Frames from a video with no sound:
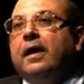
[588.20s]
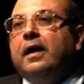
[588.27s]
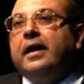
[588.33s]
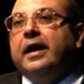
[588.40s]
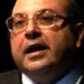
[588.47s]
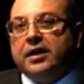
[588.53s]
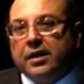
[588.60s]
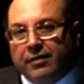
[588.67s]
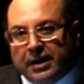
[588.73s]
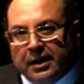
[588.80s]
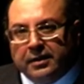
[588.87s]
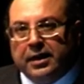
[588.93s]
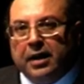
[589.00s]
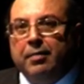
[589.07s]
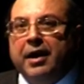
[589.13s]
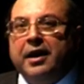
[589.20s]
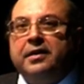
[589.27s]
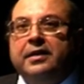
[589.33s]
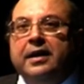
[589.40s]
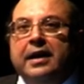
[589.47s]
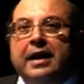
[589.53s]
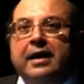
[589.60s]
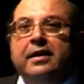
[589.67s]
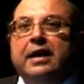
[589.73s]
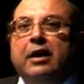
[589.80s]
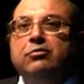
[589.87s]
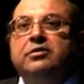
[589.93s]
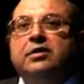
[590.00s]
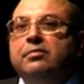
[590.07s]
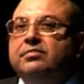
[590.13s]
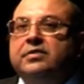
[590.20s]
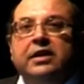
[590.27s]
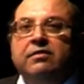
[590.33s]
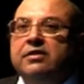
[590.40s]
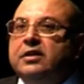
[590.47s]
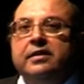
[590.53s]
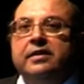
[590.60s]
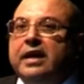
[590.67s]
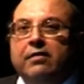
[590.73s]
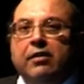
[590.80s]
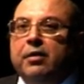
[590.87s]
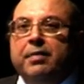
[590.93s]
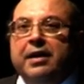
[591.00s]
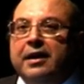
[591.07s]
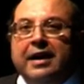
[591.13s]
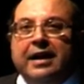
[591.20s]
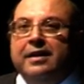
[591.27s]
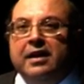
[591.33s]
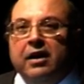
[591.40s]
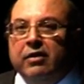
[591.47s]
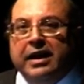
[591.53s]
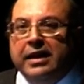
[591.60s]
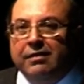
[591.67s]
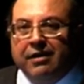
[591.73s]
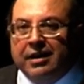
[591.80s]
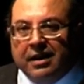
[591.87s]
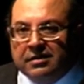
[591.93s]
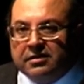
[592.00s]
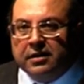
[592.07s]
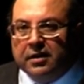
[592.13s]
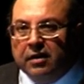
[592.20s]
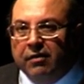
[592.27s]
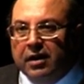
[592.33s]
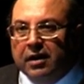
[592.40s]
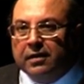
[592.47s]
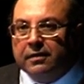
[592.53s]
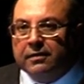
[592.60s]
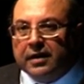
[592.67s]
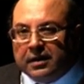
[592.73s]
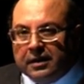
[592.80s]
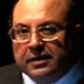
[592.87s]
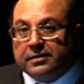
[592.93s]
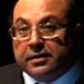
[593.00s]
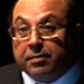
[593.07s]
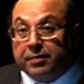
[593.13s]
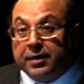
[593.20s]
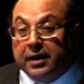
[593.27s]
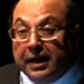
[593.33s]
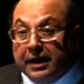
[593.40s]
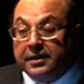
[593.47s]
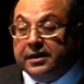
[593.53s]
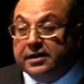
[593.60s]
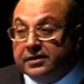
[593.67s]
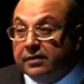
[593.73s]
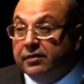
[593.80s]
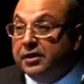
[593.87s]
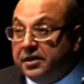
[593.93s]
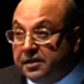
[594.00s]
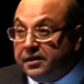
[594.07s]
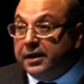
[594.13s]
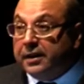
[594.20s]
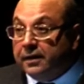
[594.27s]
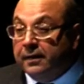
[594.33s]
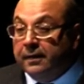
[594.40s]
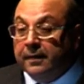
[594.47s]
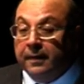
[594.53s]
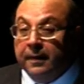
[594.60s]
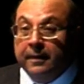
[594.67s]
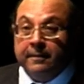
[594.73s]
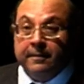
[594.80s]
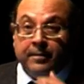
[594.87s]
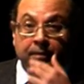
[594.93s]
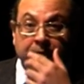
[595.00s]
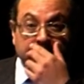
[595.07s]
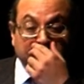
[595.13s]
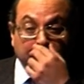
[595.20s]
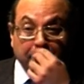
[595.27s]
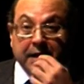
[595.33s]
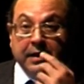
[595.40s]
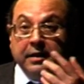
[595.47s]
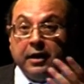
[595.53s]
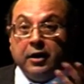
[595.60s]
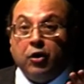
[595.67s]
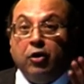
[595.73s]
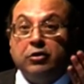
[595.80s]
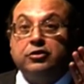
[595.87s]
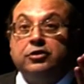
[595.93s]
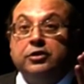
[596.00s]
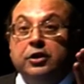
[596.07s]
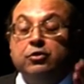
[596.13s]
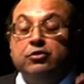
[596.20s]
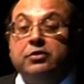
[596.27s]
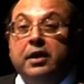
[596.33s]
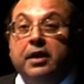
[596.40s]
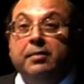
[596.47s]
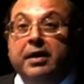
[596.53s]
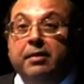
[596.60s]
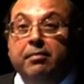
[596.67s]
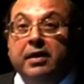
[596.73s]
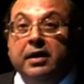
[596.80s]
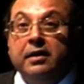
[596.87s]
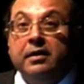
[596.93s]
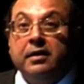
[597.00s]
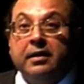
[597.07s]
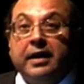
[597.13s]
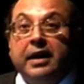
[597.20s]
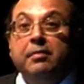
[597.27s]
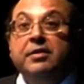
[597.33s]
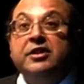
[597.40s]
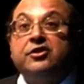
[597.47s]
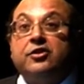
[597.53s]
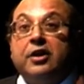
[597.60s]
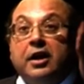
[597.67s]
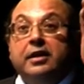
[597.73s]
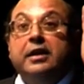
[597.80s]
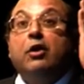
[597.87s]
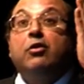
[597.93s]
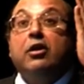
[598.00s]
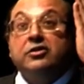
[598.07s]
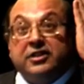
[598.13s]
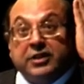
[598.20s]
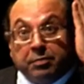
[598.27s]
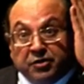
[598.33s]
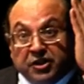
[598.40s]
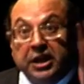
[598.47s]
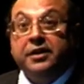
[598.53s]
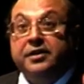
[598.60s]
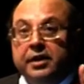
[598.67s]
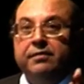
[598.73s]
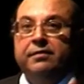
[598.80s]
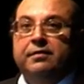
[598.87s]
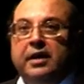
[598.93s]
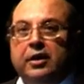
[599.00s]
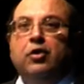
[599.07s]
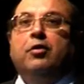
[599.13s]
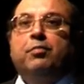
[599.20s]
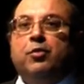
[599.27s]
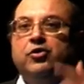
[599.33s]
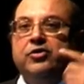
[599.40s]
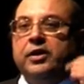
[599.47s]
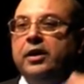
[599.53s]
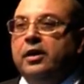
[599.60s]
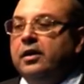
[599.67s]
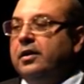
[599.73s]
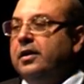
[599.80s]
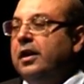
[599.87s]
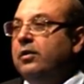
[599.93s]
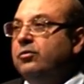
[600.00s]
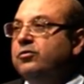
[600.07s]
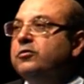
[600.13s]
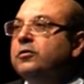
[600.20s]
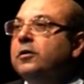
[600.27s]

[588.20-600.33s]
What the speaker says: Keshavananda Bharati laid down something which has never been laid down anywhere else in the world, at least up till 1973. Namely, that a constitutional amendment can be struck down on substantive and not procedural grounds.